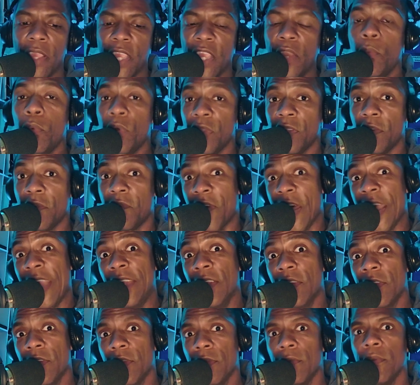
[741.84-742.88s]
was a
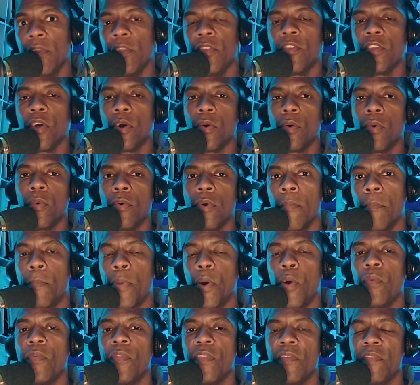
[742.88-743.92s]
fight. So
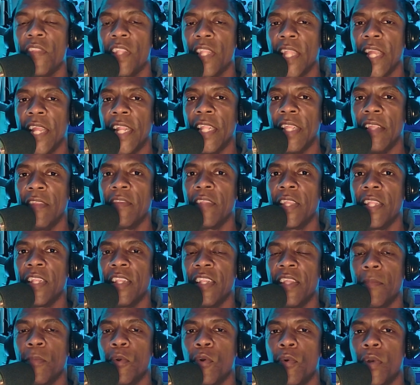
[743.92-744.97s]
both of the ladies
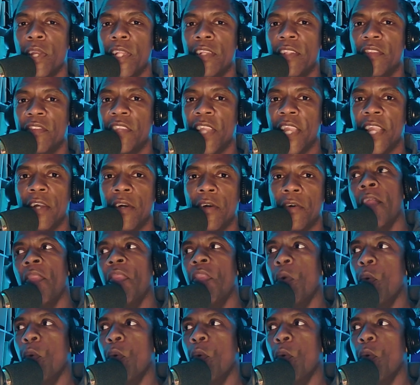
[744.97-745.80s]
ended up going to jail.